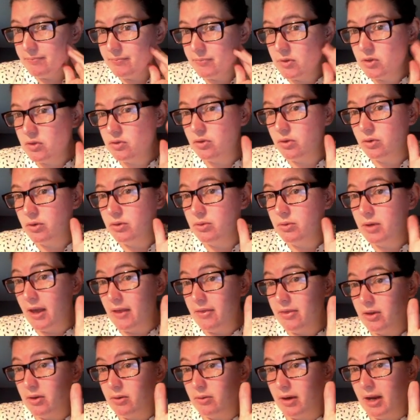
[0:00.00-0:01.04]
So you get
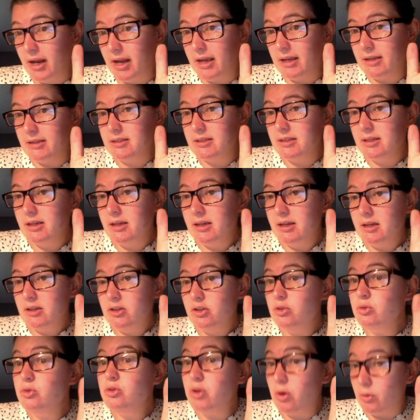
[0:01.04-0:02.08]
the grant,
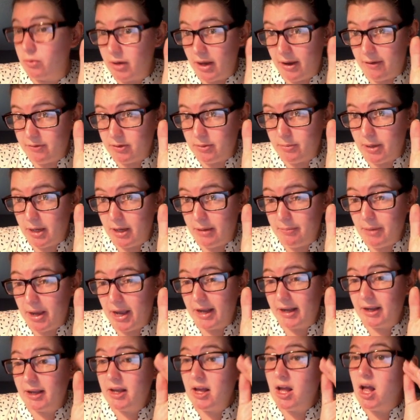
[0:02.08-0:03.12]
you don't have to pay it
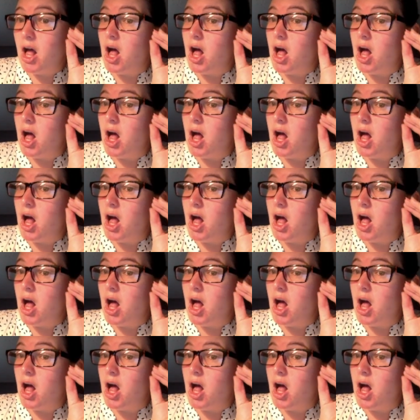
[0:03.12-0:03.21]
back.